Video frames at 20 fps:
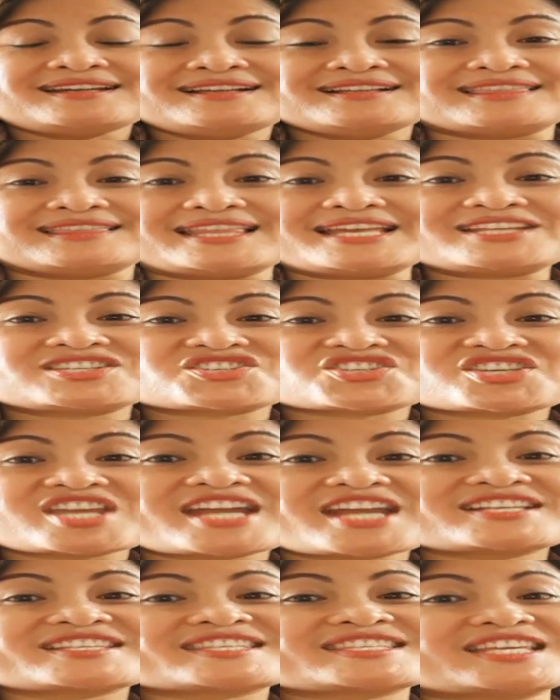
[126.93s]
Let's
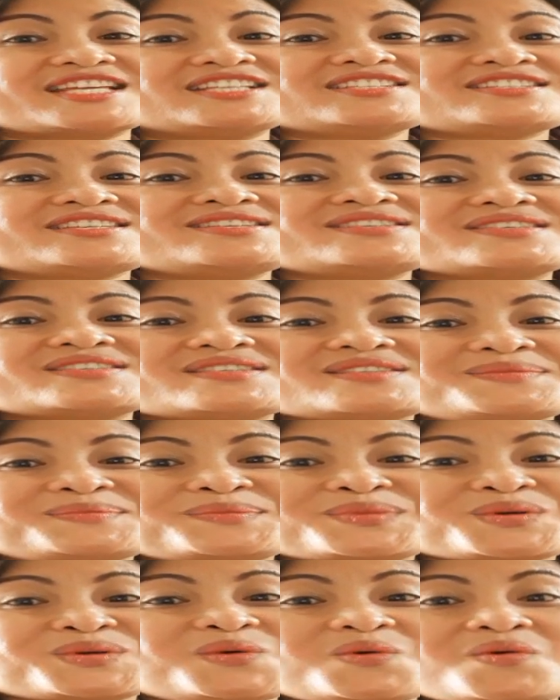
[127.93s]
check sentence
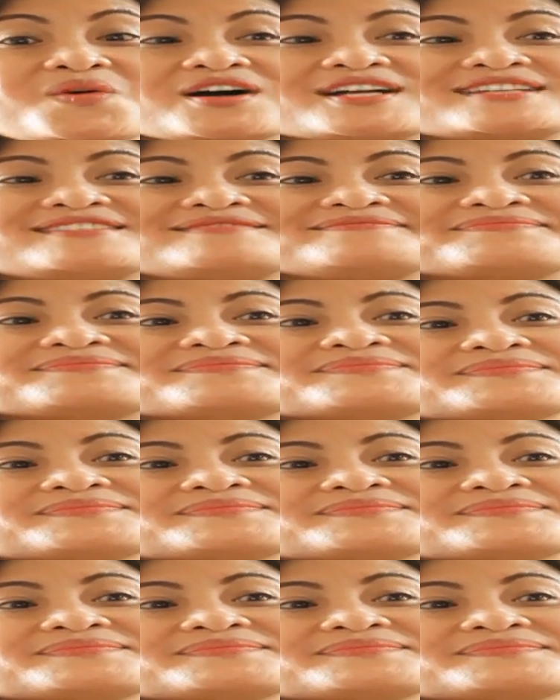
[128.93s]
number 1.